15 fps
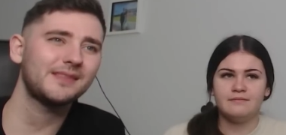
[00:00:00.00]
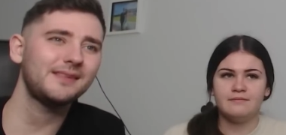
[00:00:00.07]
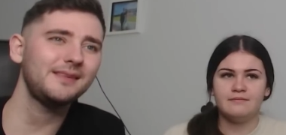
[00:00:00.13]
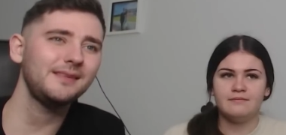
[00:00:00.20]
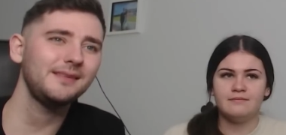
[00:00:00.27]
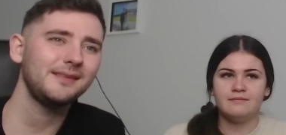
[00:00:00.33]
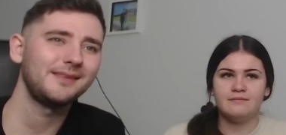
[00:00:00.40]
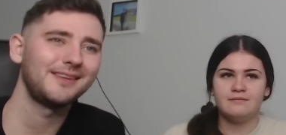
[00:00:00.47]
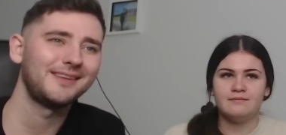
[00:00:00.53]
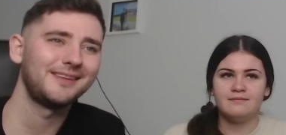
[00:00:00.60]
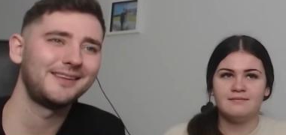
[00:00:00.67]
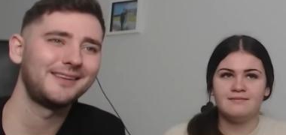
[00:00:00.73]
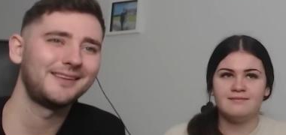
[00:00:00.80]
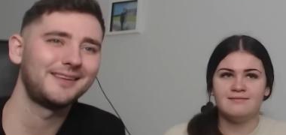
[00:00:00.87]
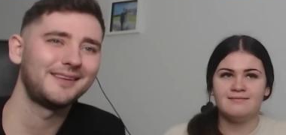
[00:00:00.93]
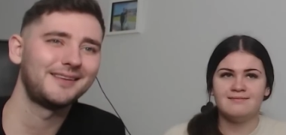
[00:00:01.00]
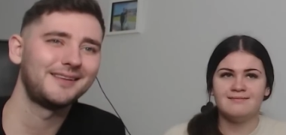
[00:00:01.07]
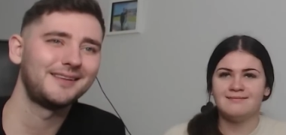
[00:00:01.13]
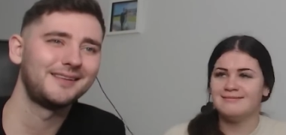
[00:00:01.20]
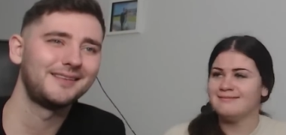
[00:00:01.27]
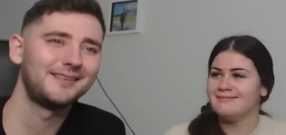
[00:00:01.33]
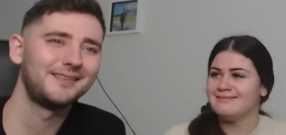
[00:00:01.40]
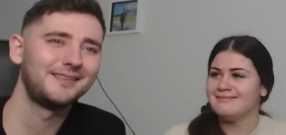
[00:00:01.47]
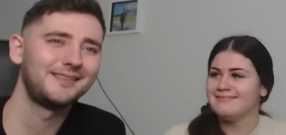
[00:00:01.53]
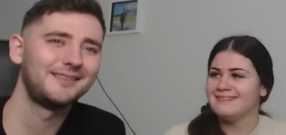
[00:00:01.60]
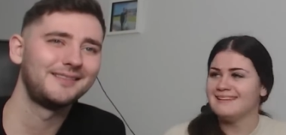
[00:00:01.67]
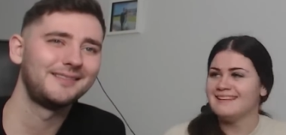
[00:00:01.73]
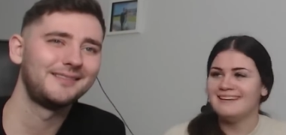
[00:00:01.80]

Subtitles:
Nobody speaks.